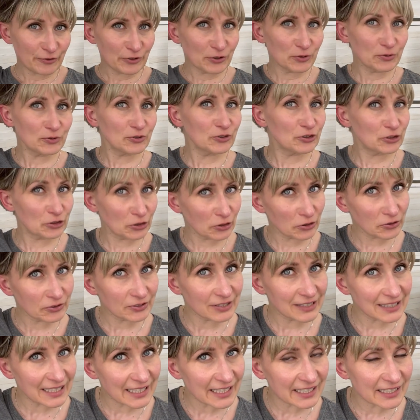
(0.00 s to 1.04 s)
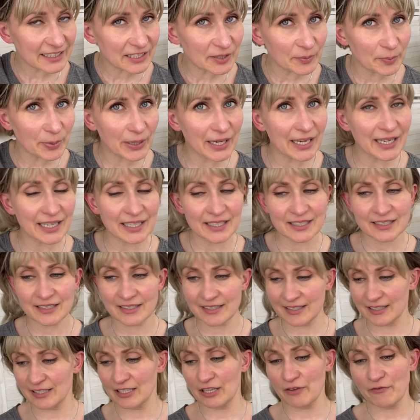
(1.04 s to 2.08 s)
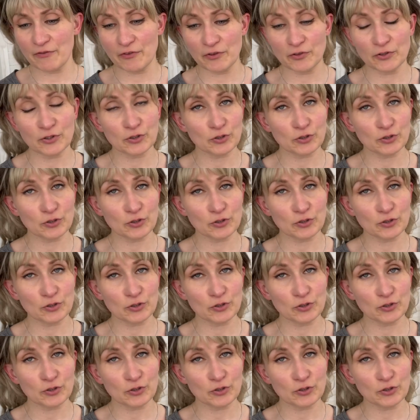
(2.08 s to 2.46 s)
you don't like the bangs, if you're